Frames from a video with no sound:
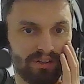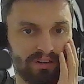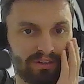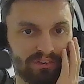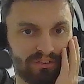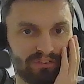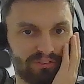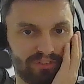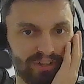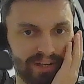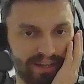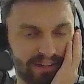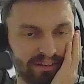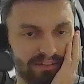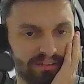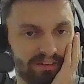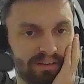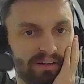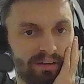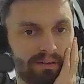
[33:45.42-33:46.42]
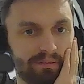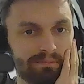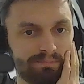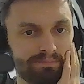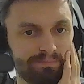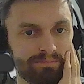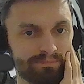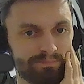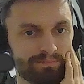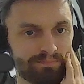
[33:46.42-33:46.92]
second there,
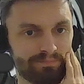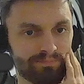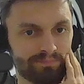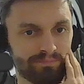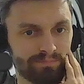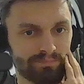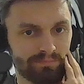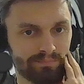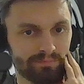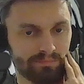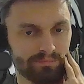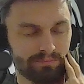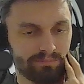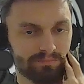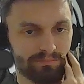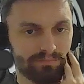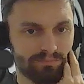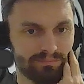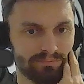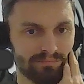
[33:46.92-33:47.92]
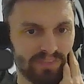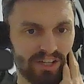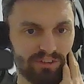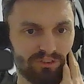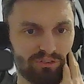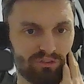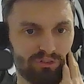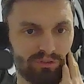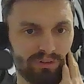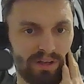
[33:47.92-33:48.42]
I
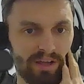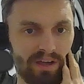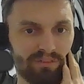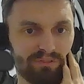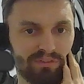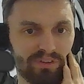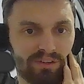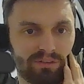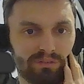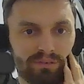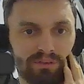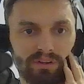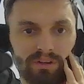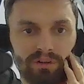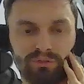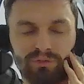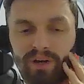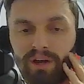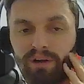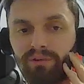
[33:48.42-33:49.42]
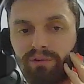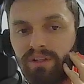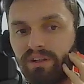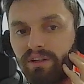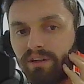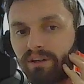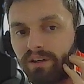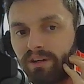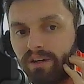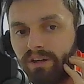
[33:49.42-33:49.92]
should have it around
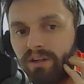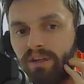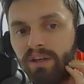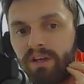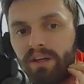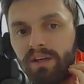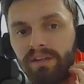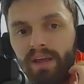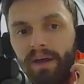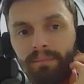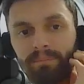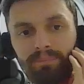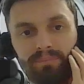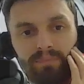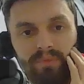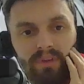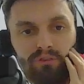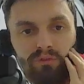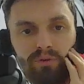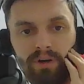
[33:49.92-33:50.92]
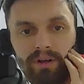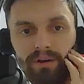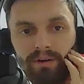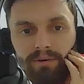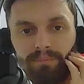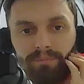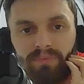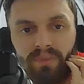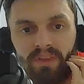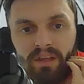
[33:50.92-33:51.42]
here. Yeah, it's right here.
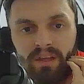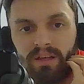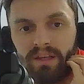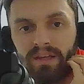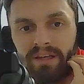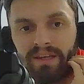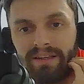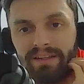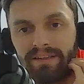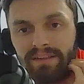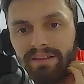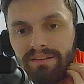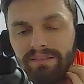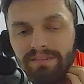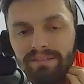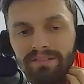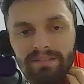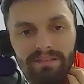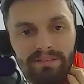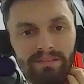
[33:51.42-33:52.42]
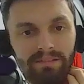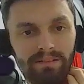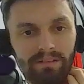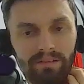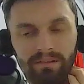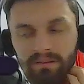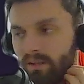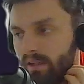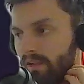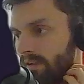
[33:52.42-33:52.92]
This,
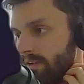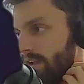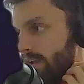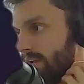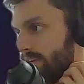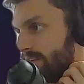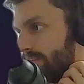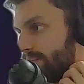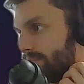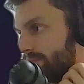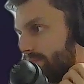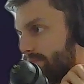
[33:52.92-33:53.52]
not that.